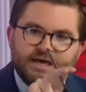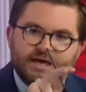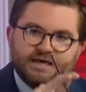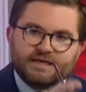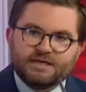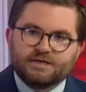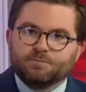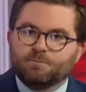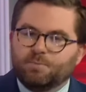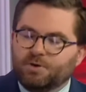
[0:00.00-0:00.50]

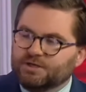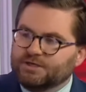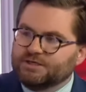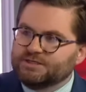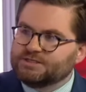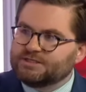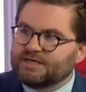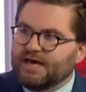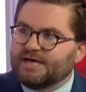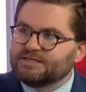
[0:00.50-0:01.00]
in
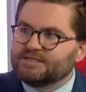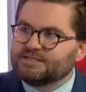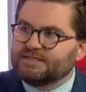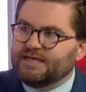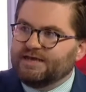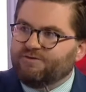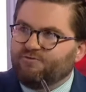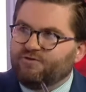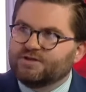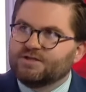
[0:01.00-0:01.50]
police cars, and
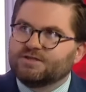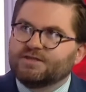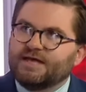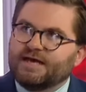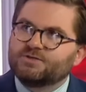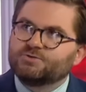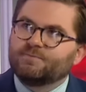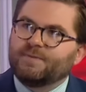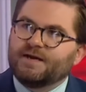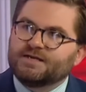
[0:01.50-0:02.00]
they fitted
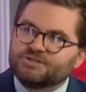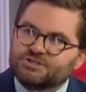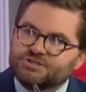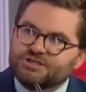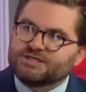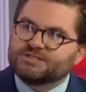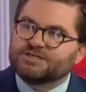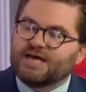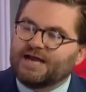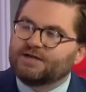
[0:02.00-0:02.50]
that to about
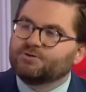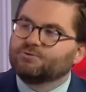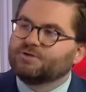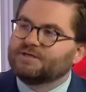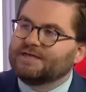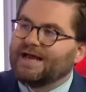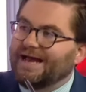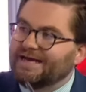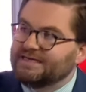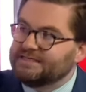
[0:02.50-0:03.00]
six hundred
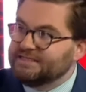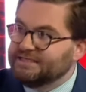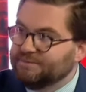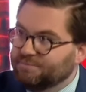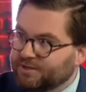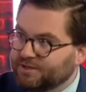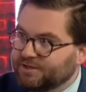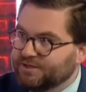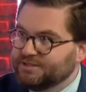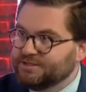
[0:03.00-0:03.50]
and eighty
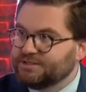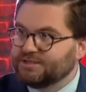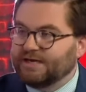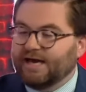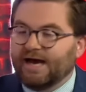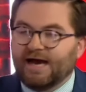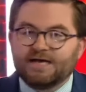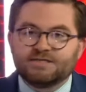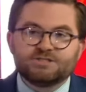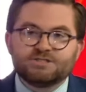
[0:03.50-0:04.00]
police
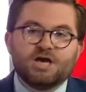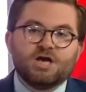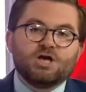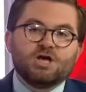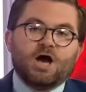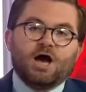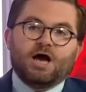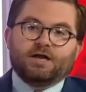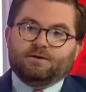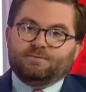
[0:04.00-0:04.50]
cars.
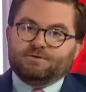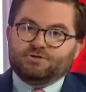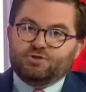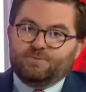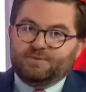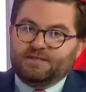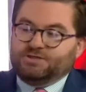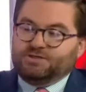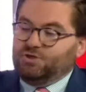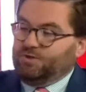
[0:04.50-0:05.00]
And I'm
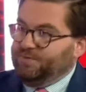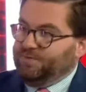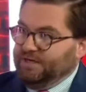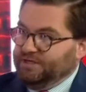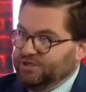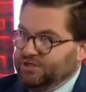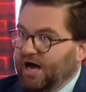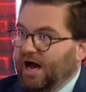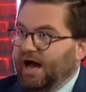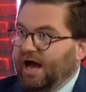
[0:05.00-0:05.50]
assuming that's not the
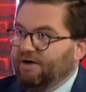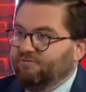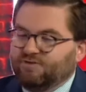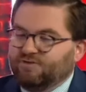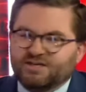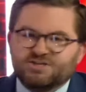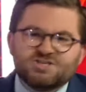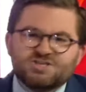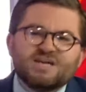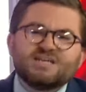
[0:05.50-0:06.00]
entire
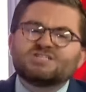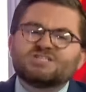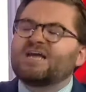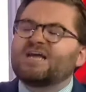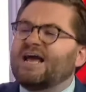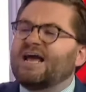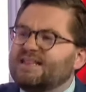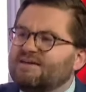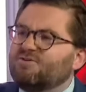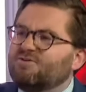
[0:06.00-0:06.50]
fleet. So let's
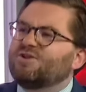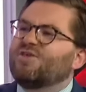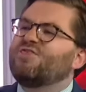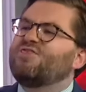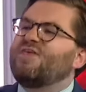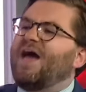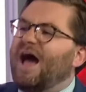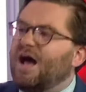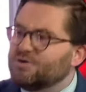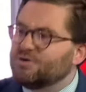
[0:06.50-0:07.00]
say they've got a
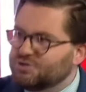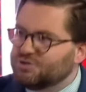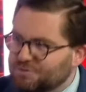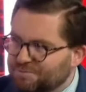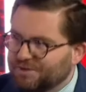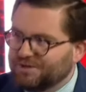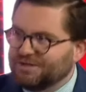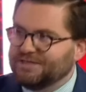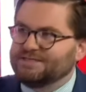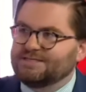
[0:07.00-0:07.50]
thousand
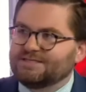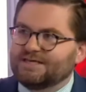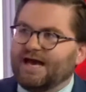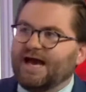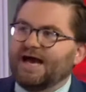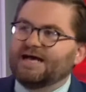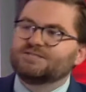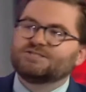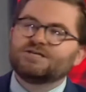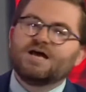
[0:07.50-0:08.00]
police
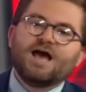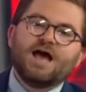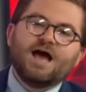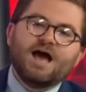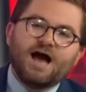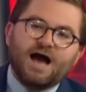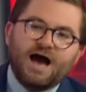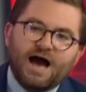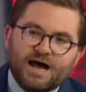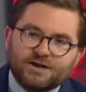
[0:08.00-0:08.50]
cars,
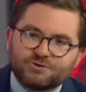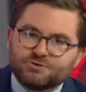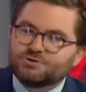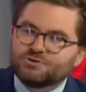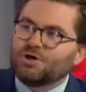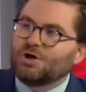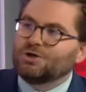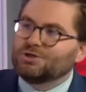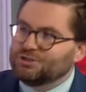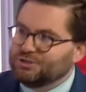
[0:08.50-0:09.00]
a hundred
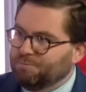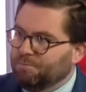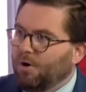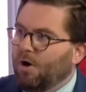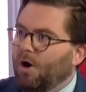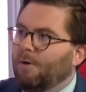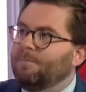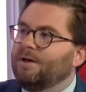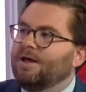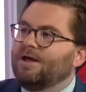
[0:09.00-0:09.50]
dollars a
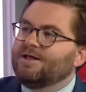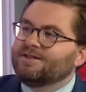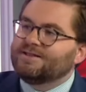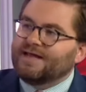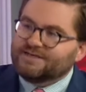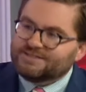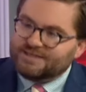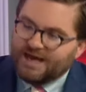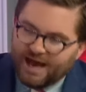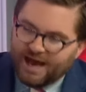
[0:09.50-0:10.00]
pop,
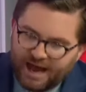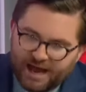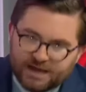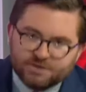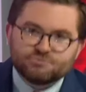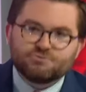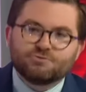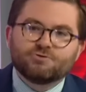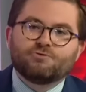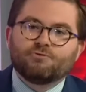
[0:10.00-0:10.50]
that's a
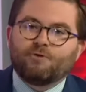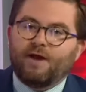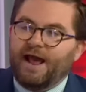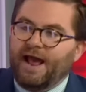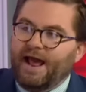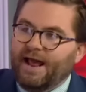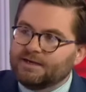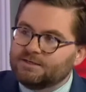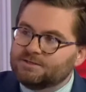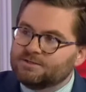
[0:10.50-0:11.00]
hundred
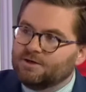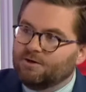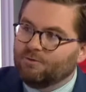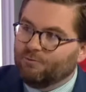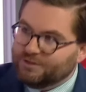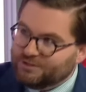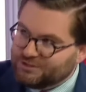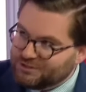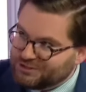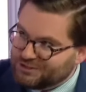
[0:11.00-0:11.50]
grand,
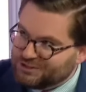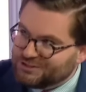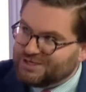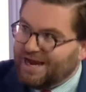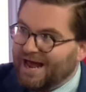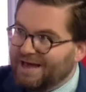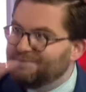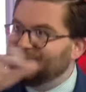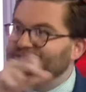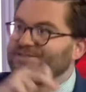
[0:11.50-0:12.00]
which is the
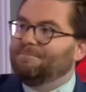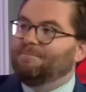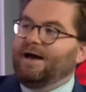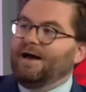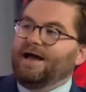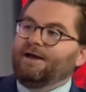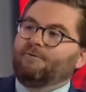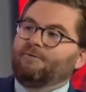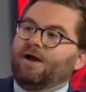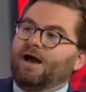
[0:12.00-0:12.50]
same as the
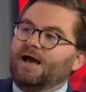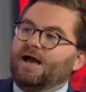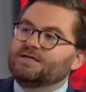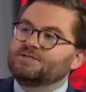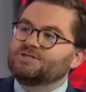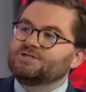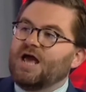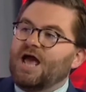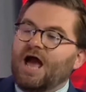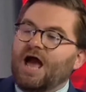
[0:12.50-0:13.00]
pay
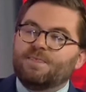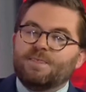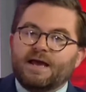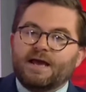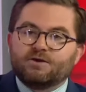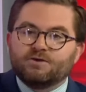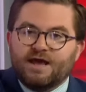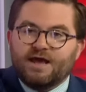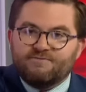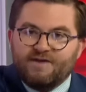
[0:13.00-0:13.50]
rise, mm. and they
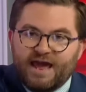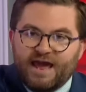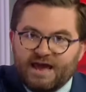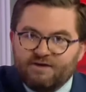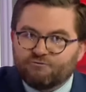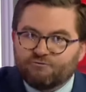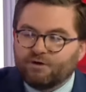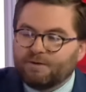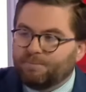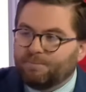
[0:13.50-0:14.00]
could have
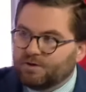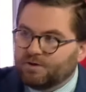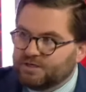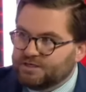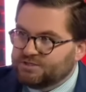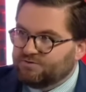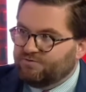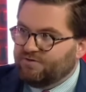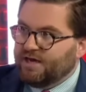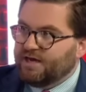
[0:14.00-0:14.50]
every
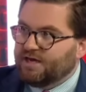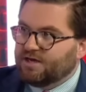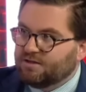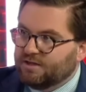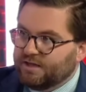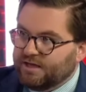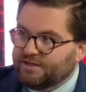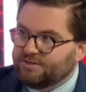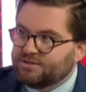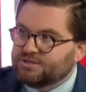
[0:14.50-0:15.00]
police
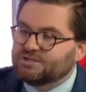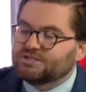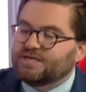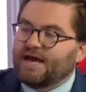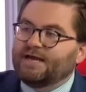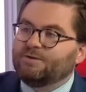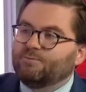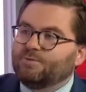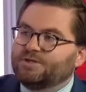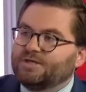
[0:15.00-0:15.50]
vehicle in the
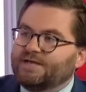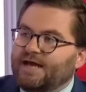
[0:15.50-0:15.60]
state with a